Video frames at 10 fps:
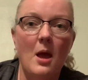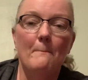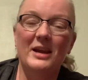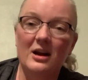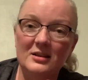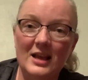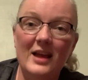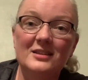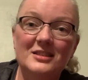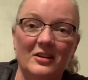because I
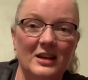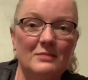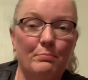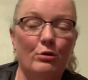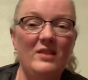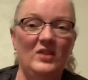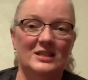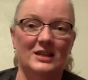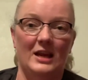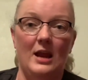had done it
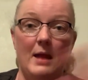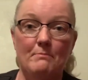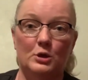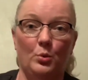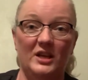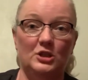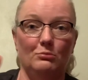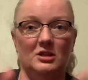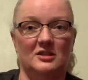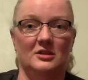previously in between two
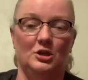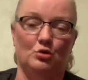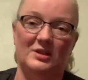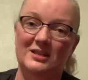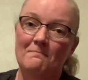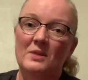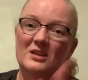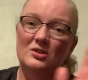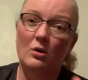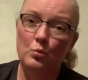other surgeries.
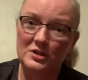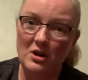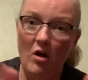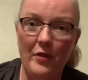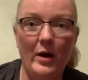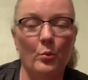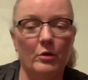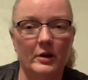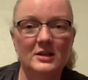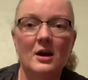So I was not that worried,